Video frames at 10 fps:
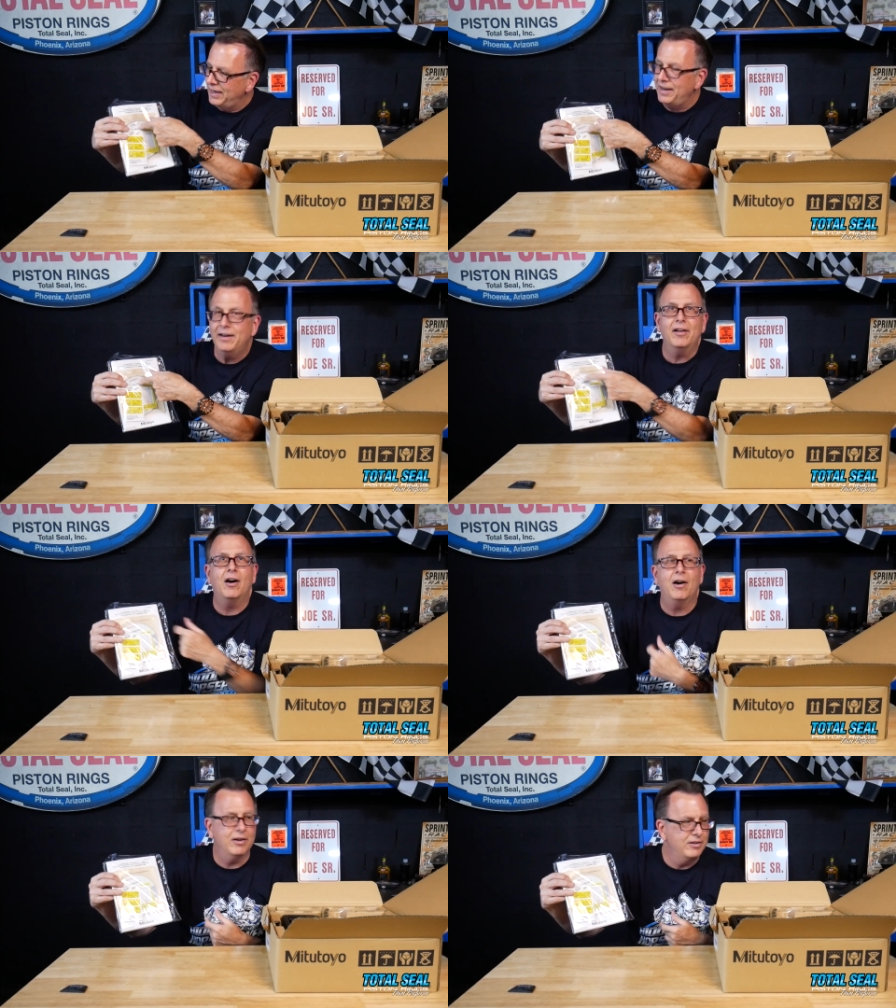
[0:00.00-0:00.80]
and
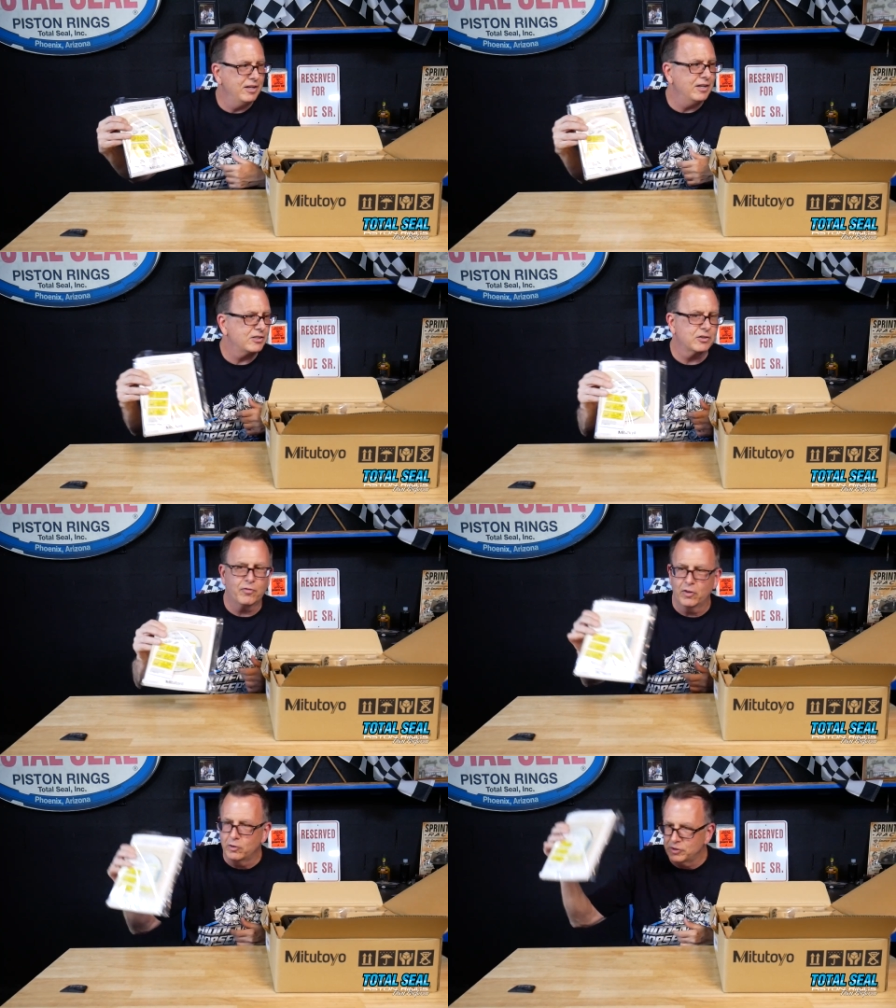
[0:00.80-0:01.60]
on disc
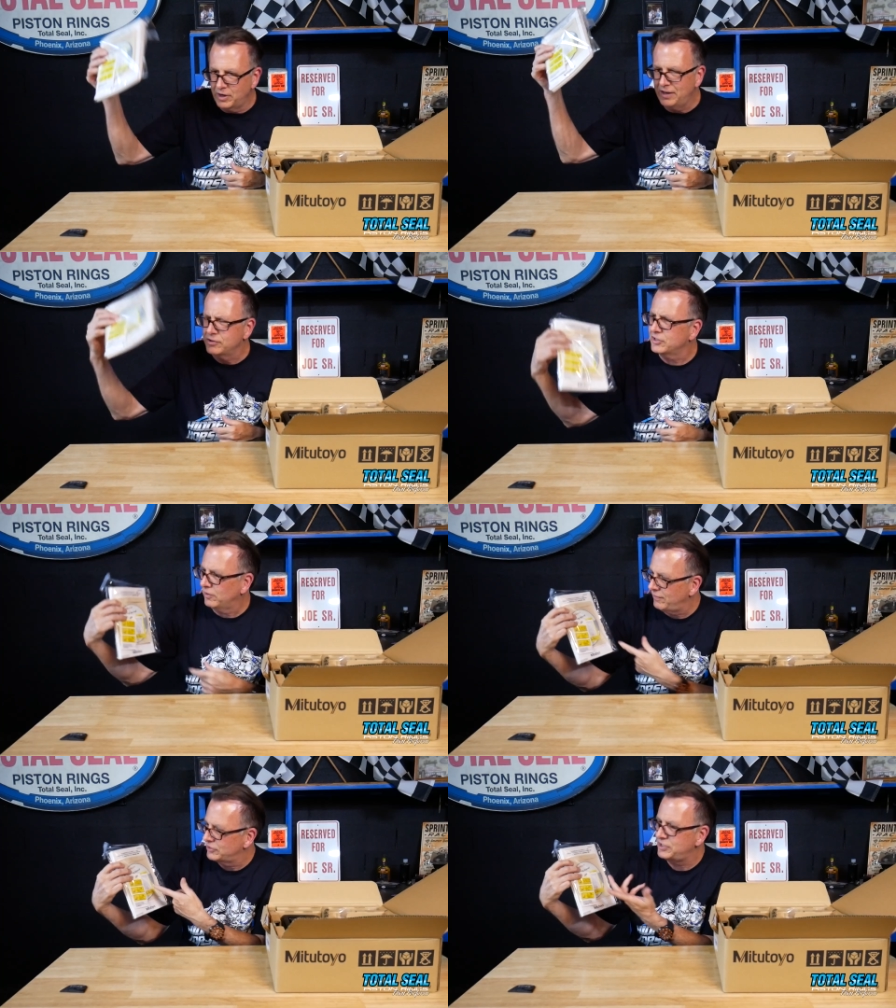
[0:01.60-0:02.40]
for those that
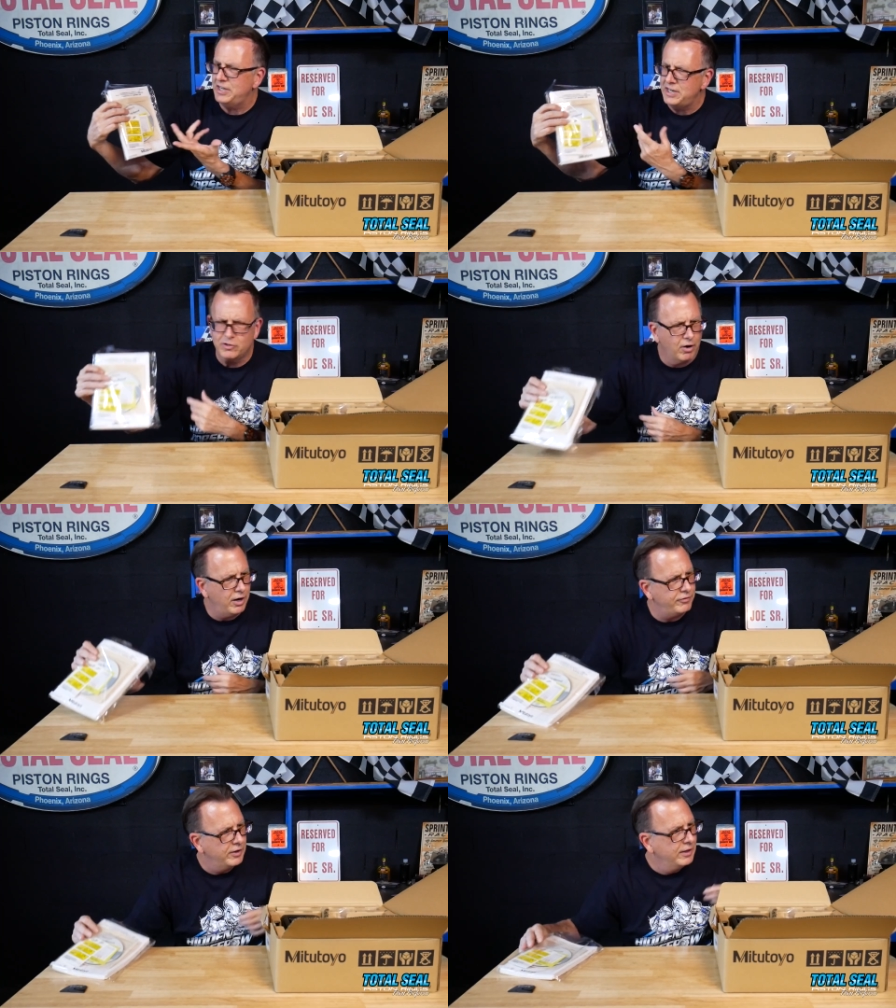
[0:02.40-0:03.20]
still have a C D
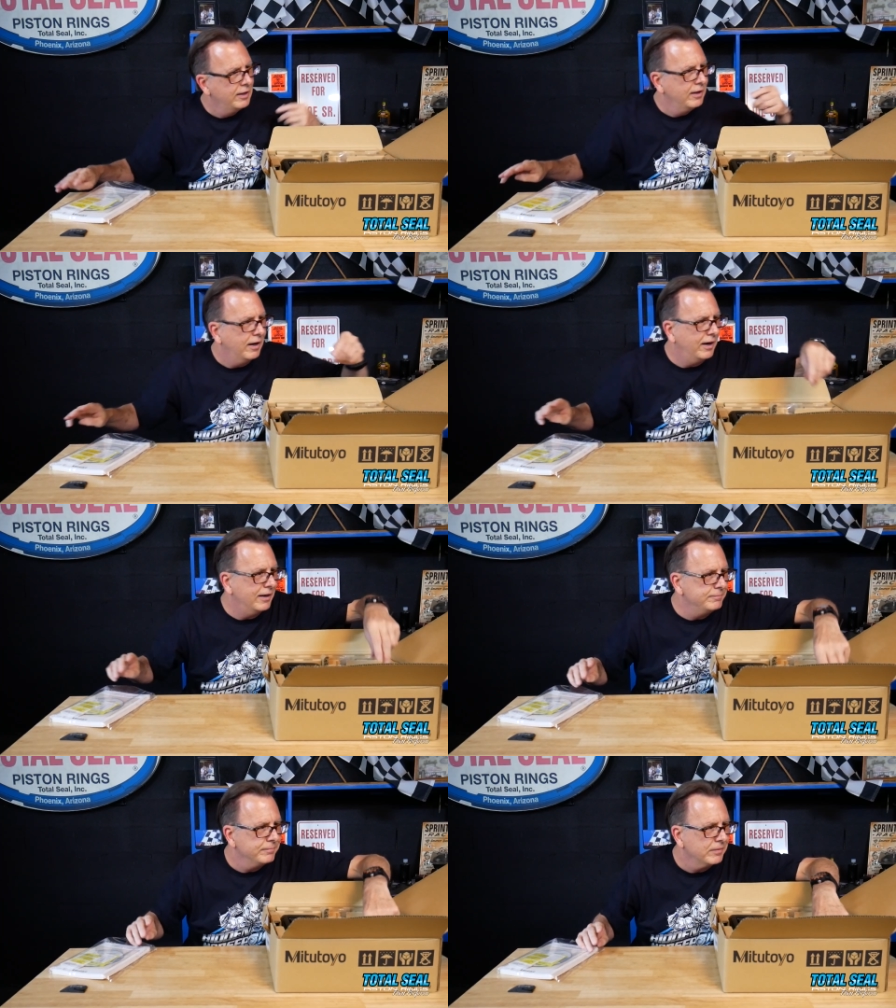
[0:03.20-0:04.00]
drive.
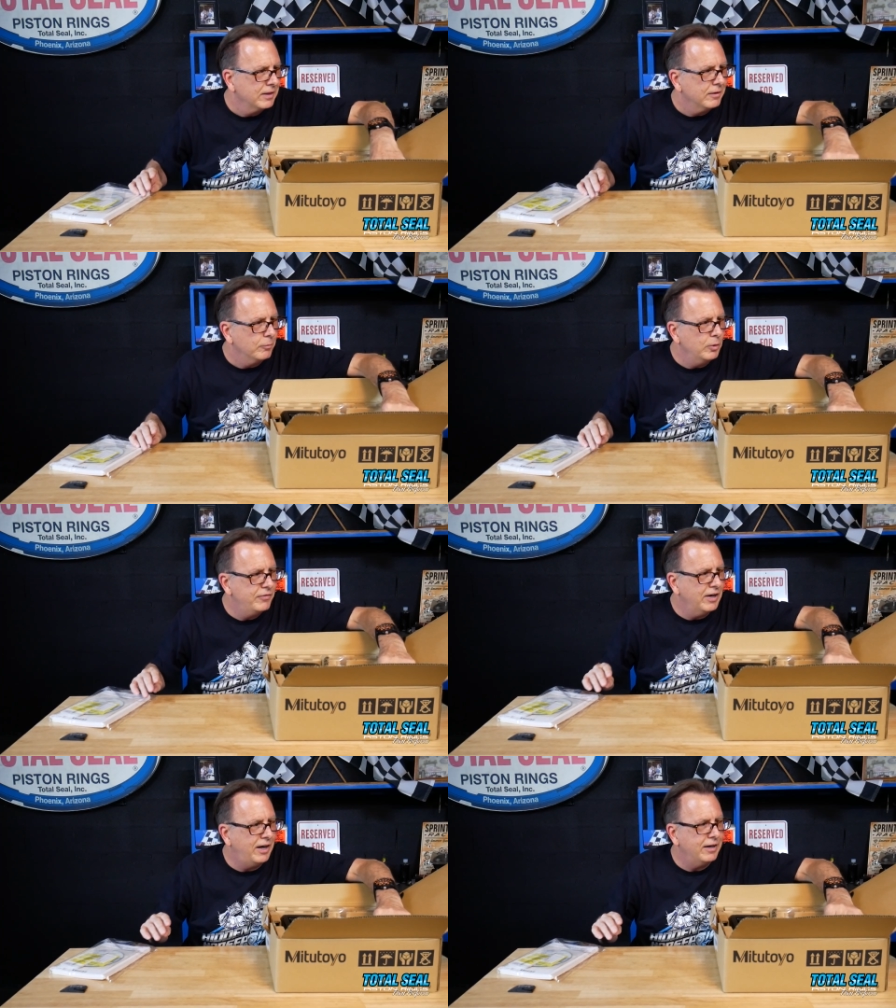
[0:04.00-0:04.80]
Uh,
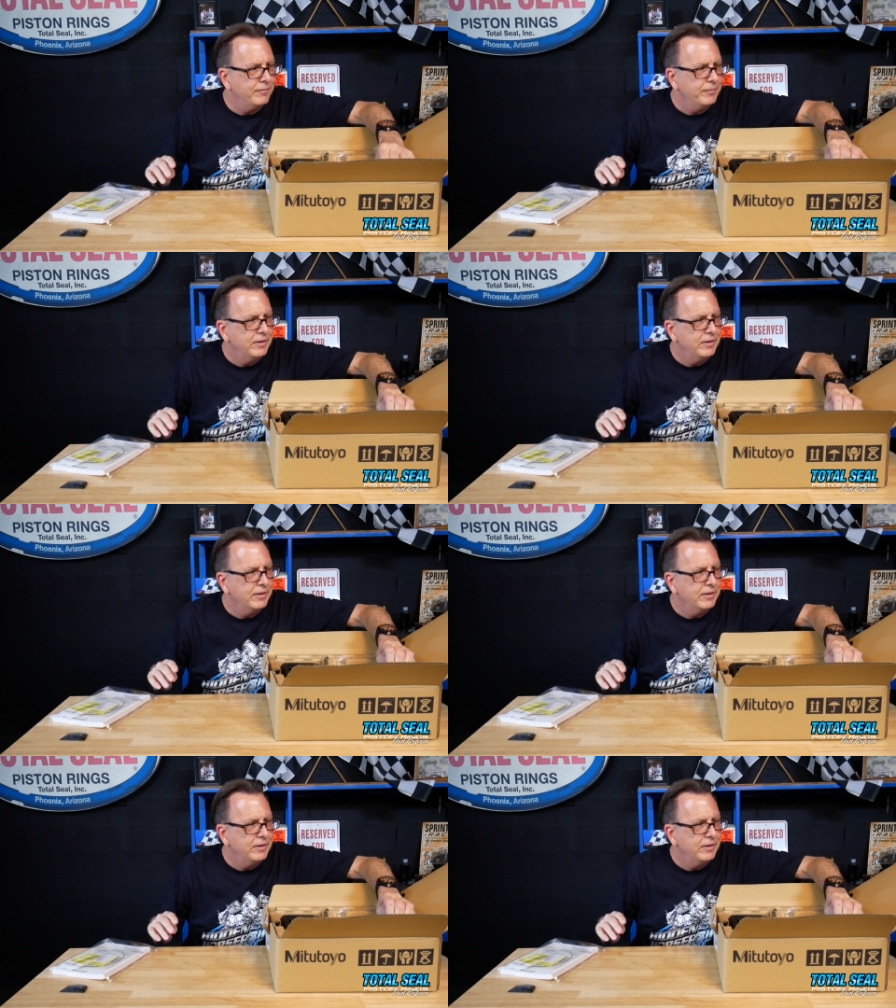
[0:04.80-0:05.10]
we've got